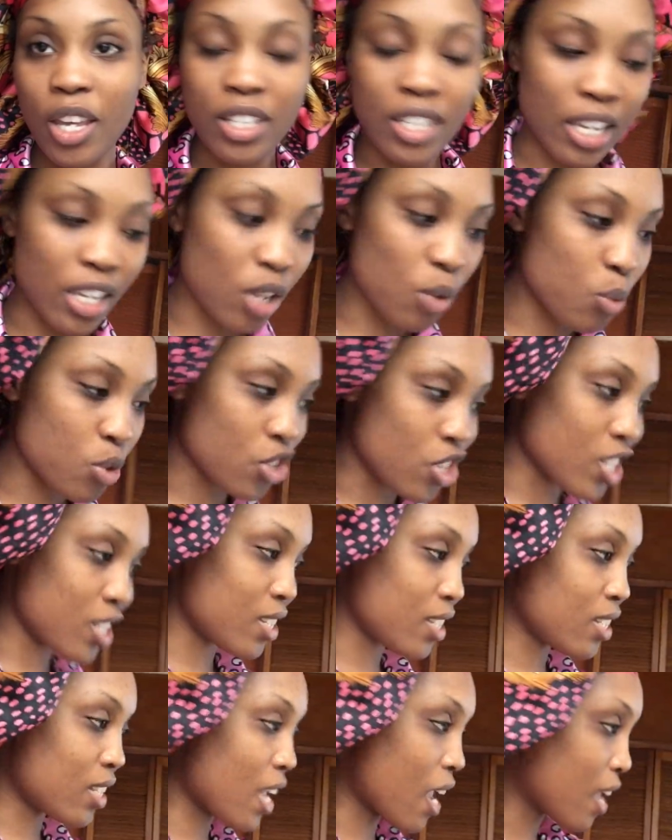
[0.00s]
It's like it was
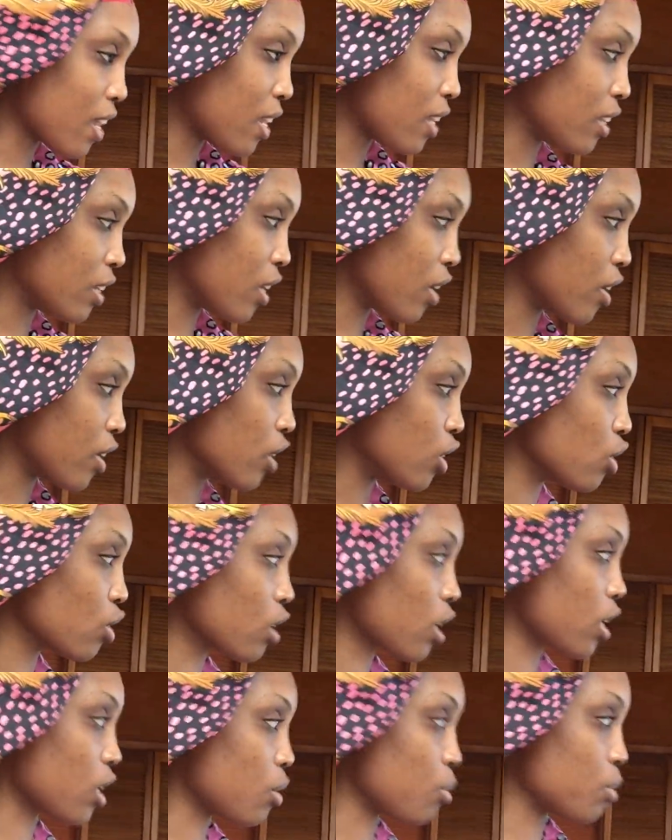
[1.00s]
just standing there and it
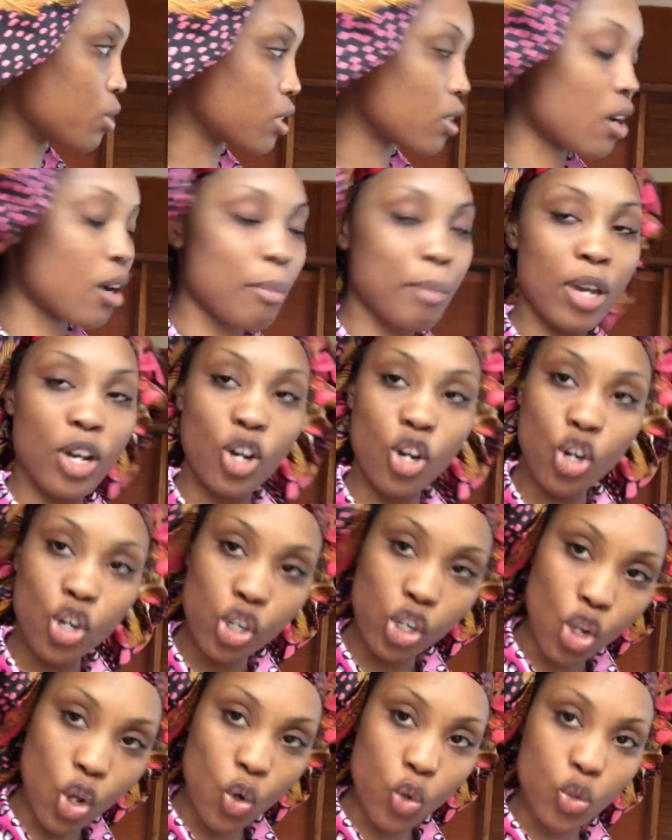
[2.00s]
looked like it was coming
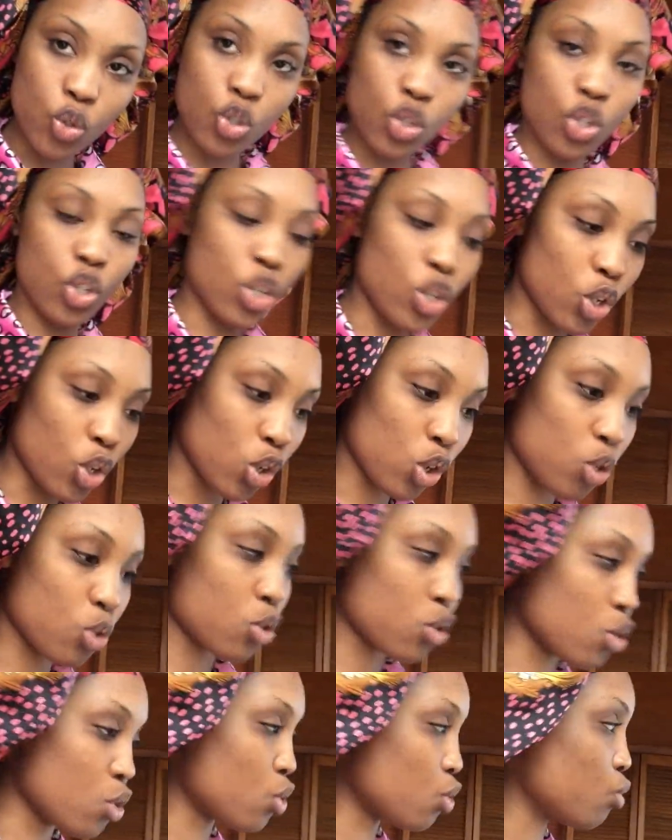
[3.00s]
closer and
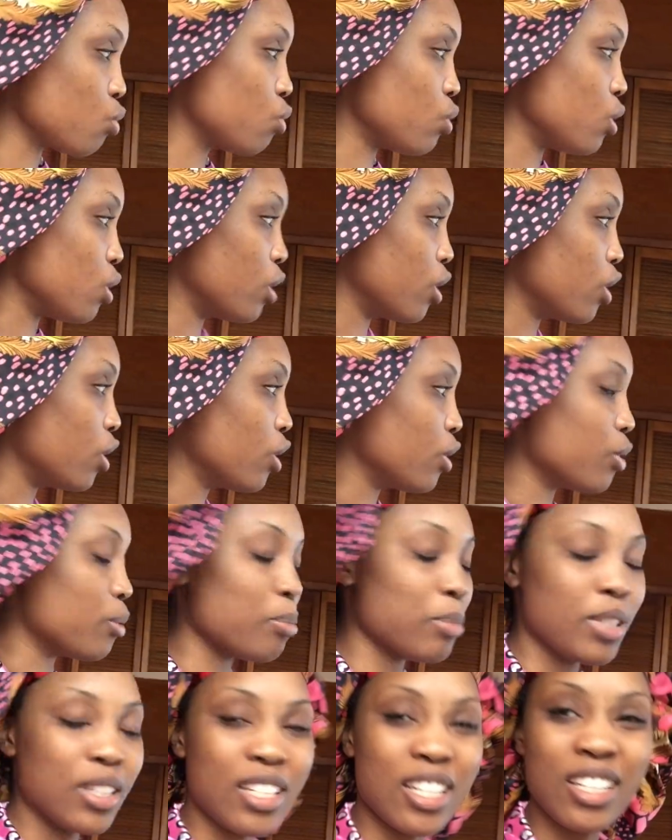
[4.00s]
closer to the earth,
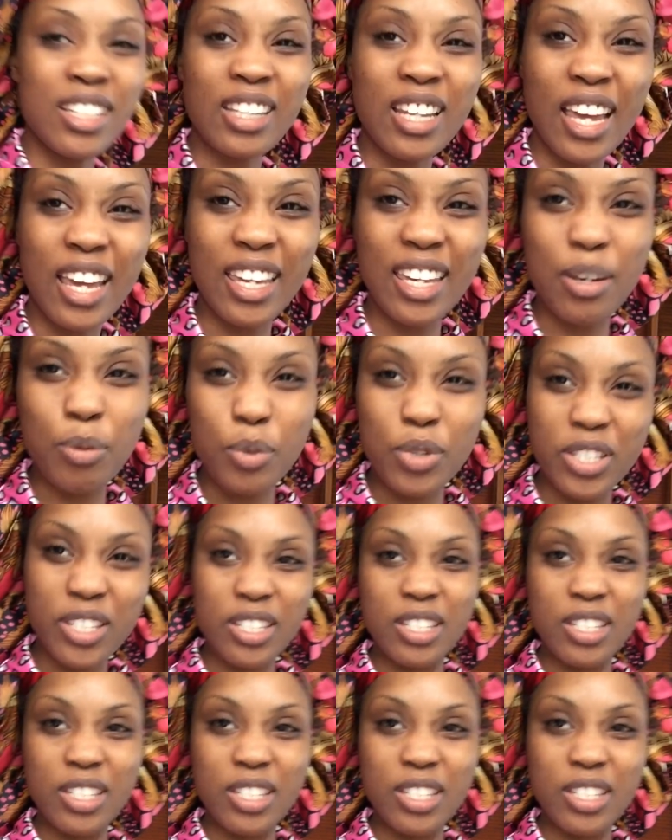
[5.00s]
but then like it would